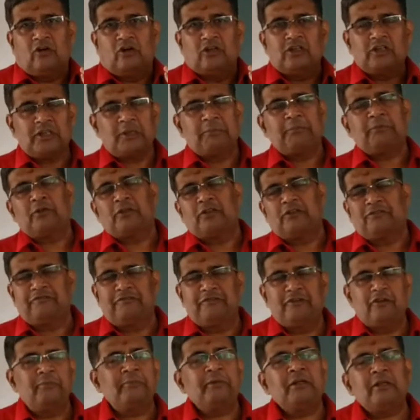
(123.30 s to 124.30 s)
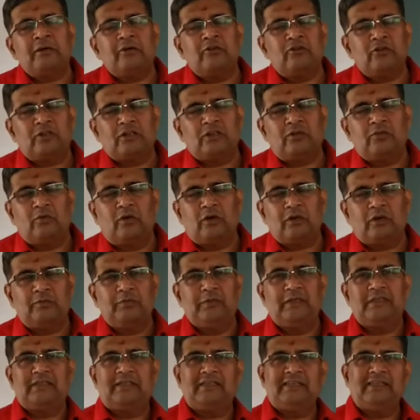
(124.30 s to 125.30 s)
concept or the phenomena
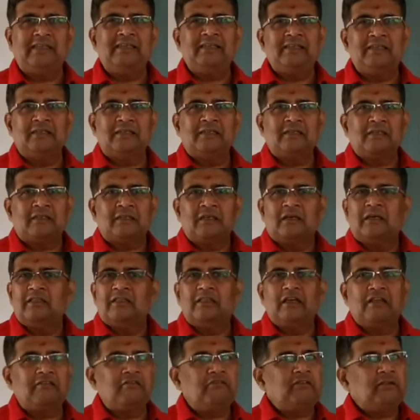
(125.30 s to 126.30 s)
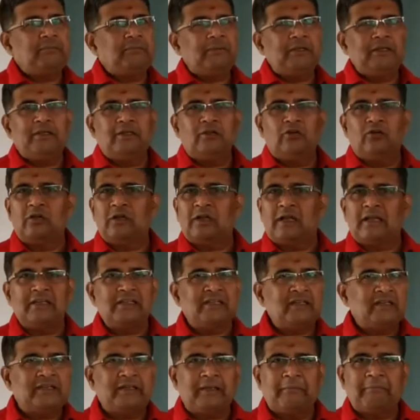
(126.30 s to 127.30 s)
what we see is there will be no
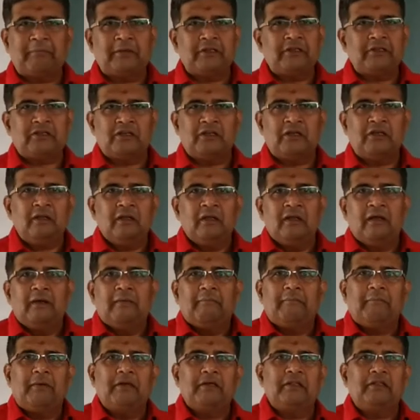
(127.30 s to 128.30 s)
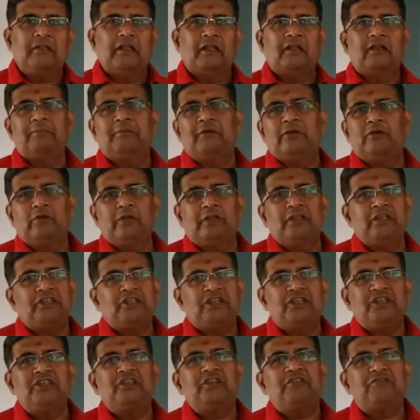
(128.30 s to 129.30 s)
rise in temperature, but there will be only
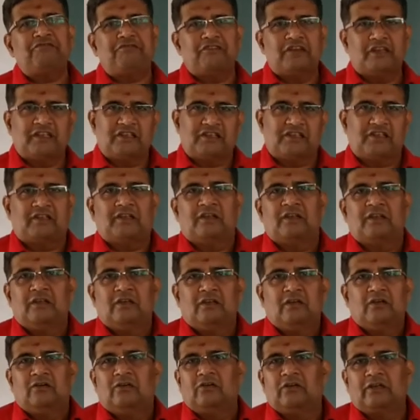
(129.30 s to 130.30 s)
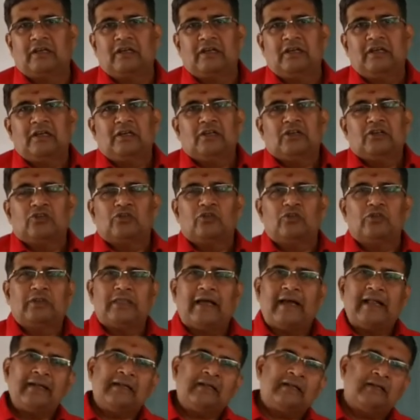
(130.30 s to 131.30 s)
change in phase. Okay, so
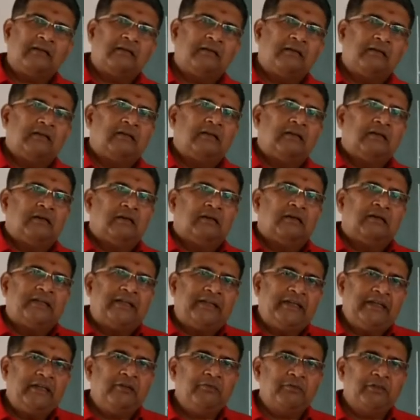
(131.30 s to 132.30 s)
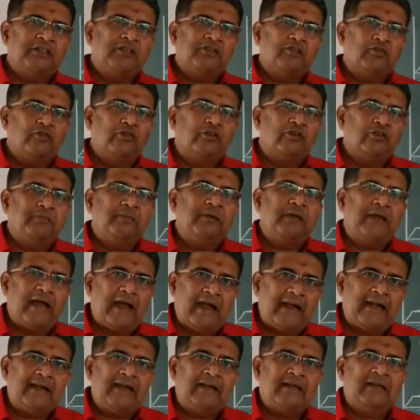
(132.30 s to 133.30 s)
that heat which is going to be
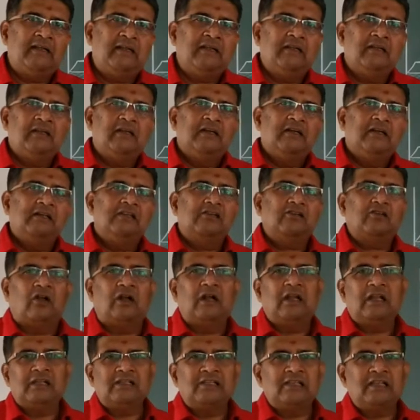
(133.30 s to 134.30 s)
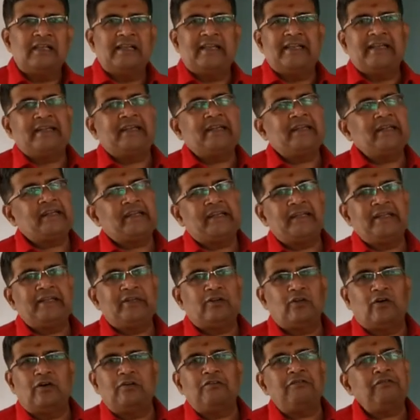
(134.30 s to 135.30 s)
added is called as the latent
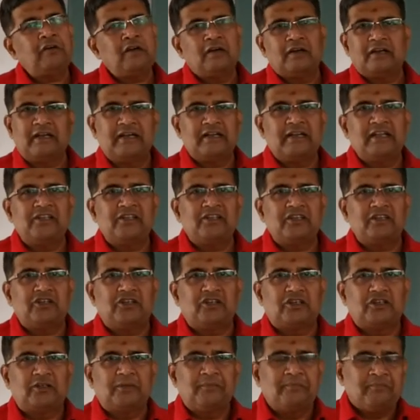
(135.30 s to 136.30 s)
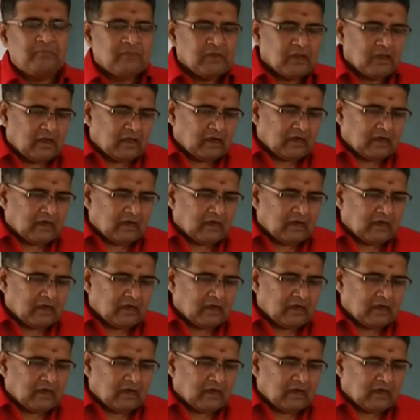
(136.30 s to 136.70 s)
heat of condensation,